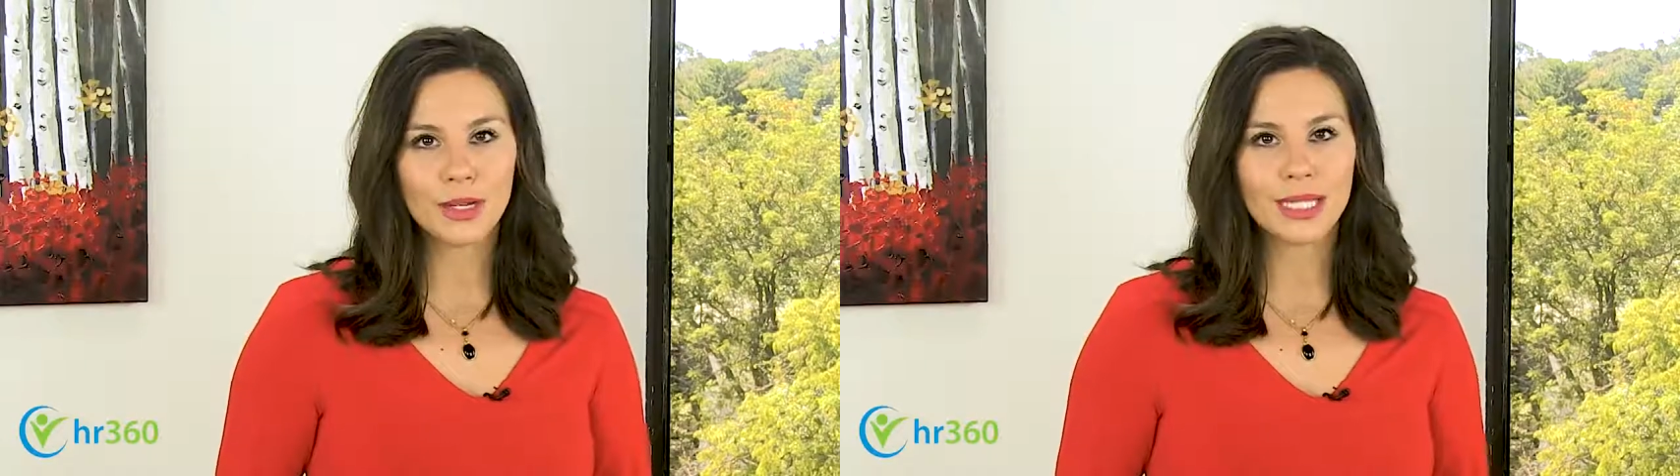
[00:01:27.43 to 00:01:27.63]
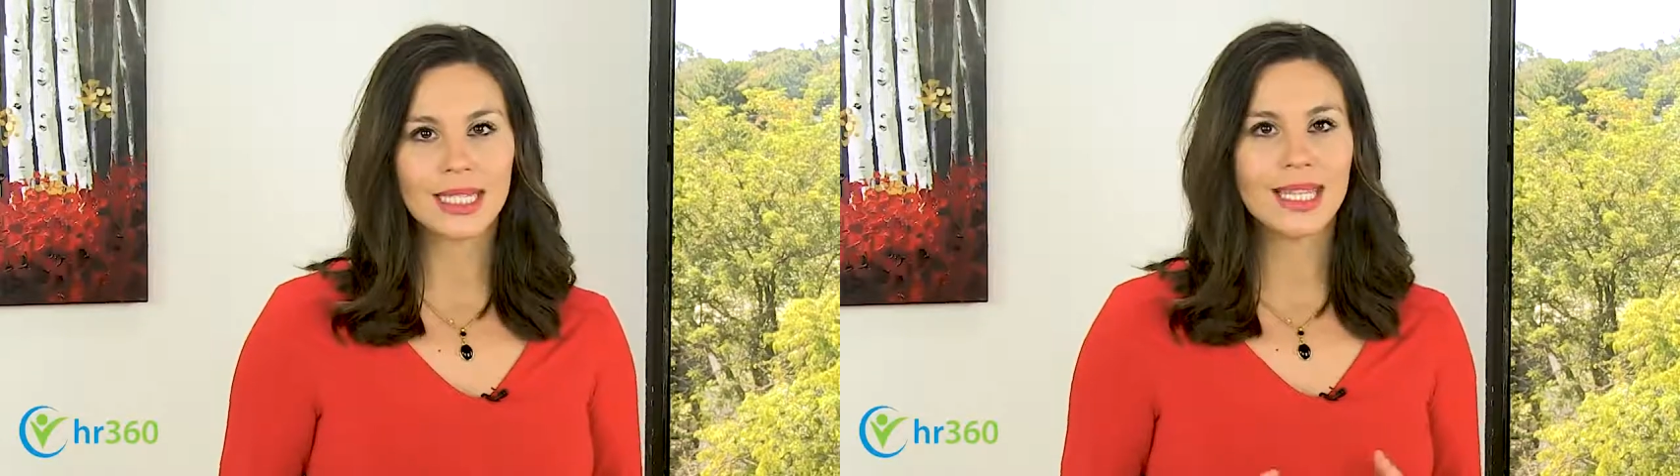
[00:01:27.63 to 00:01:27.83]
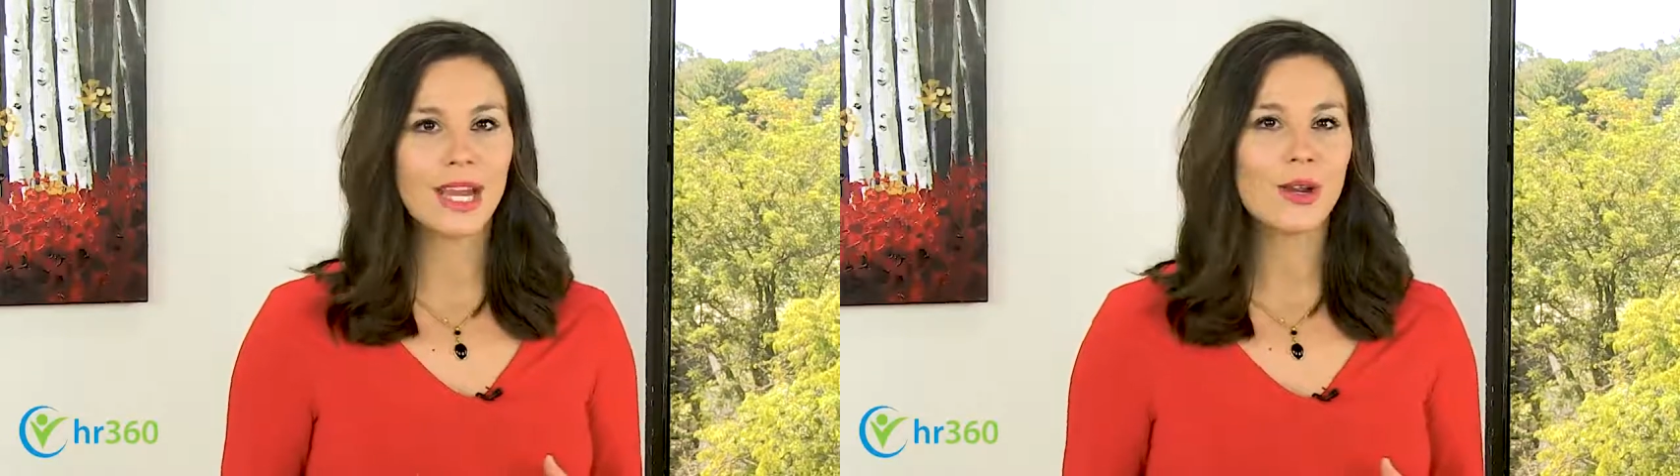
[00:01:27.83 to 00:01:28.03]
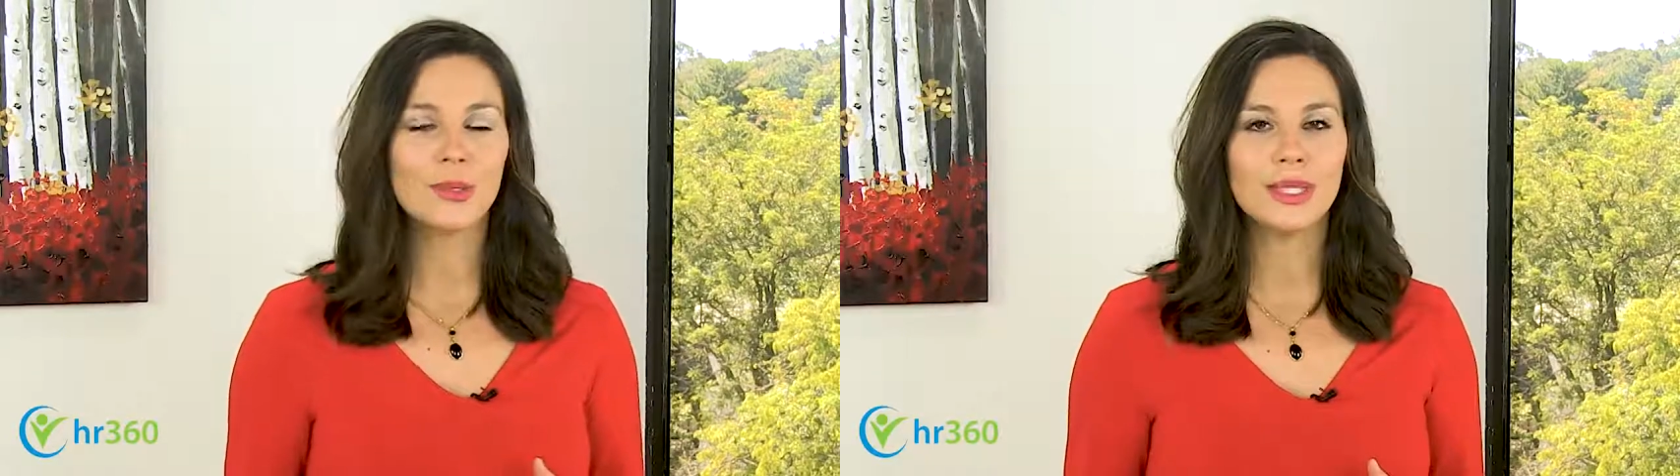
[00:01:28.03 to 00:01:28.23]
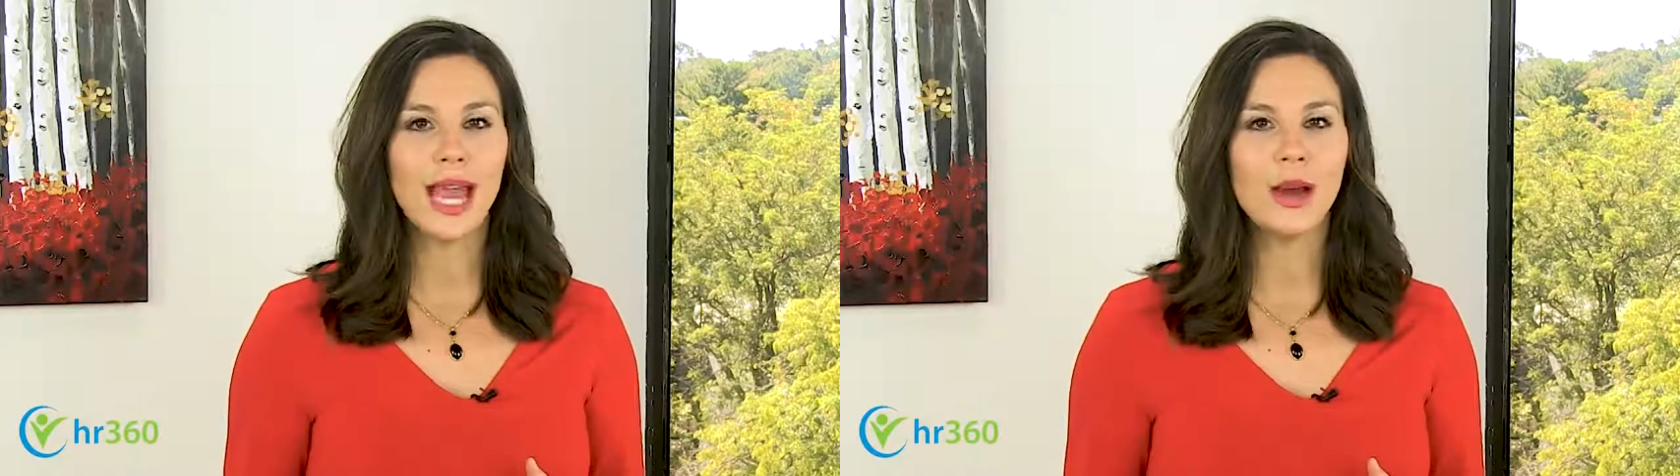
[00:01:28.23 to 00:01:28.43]
to narrow
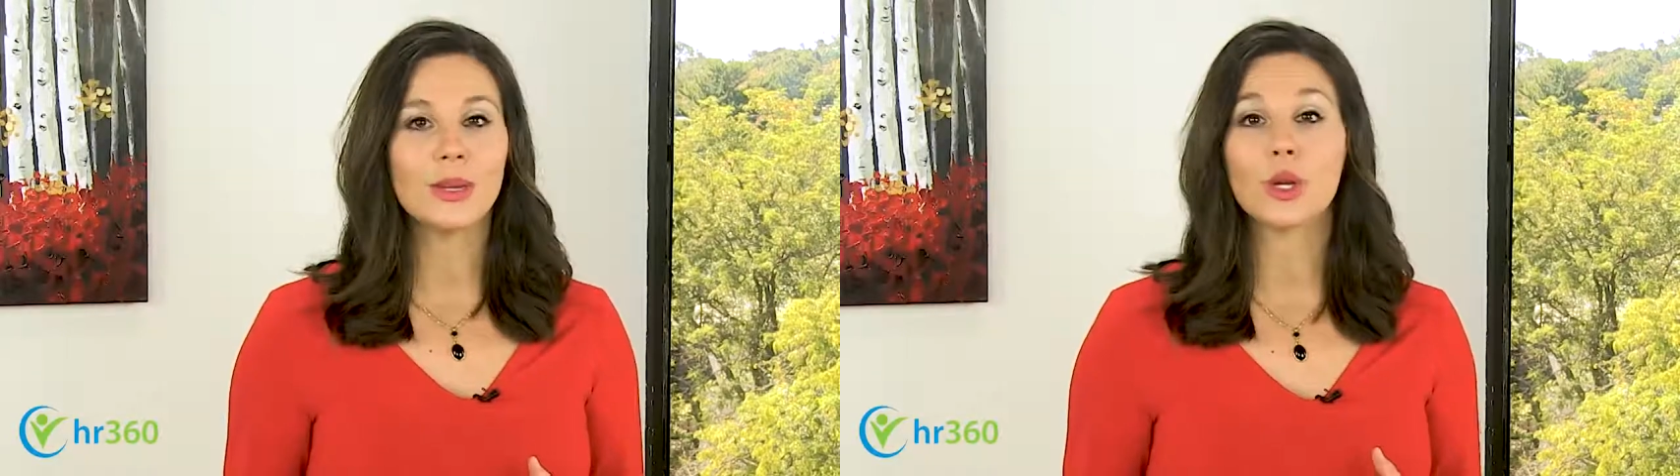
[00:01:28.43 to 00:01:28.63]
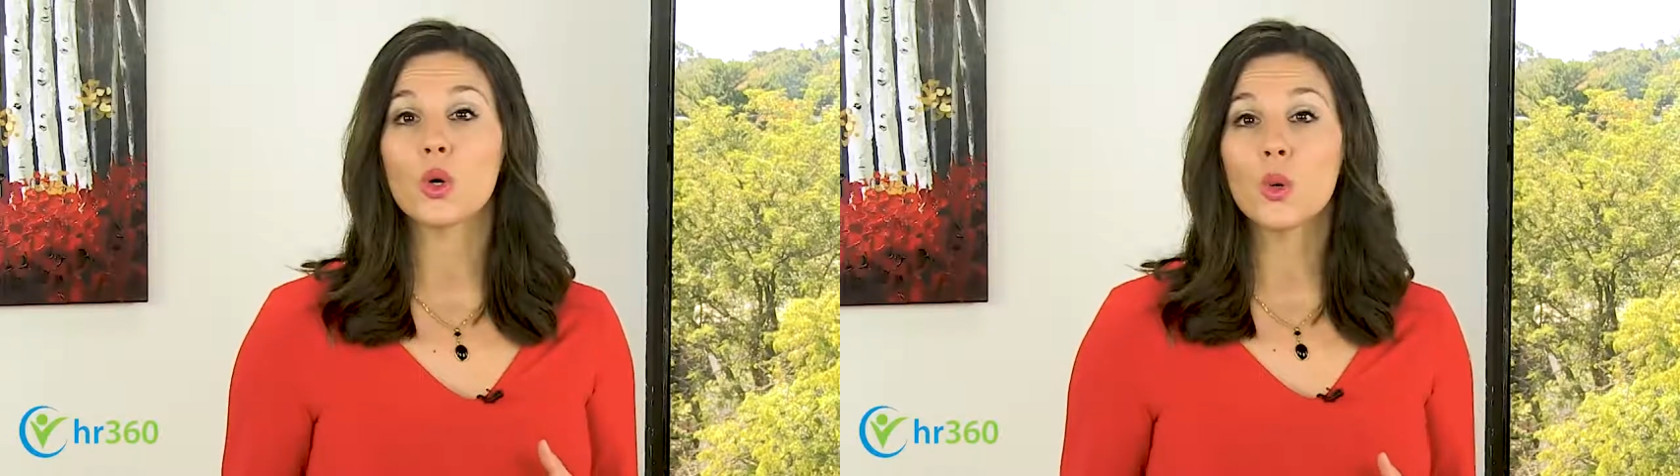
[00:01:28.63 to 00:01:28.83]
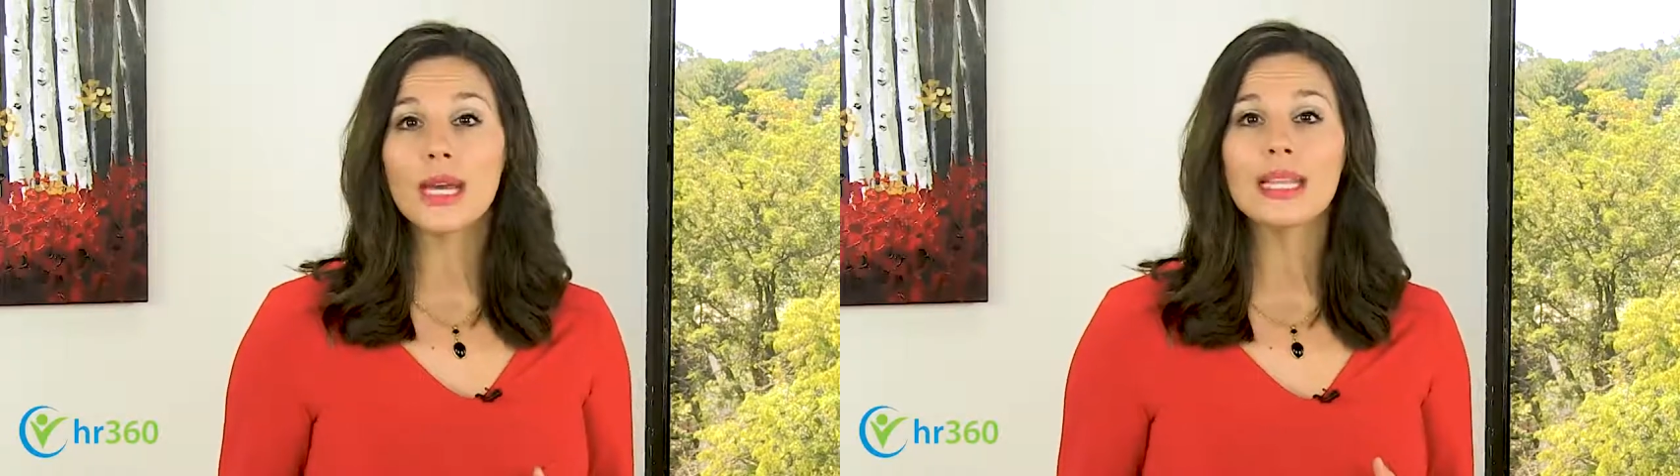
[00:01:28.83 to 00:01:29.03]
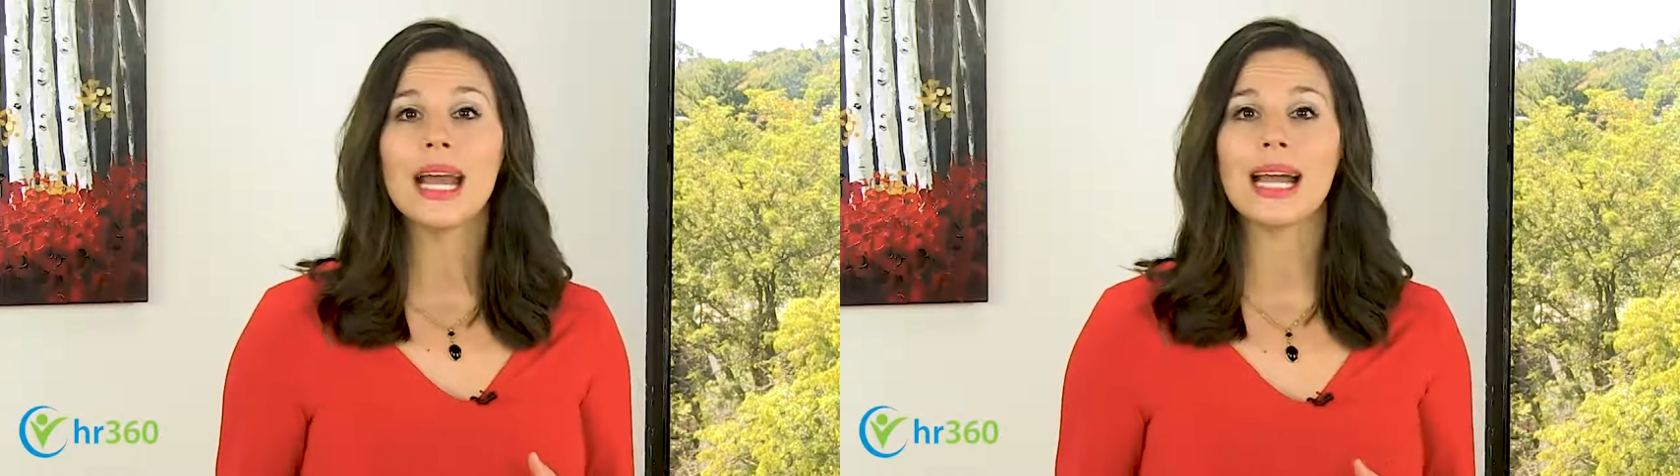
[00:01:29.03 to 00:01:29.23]
down and quickly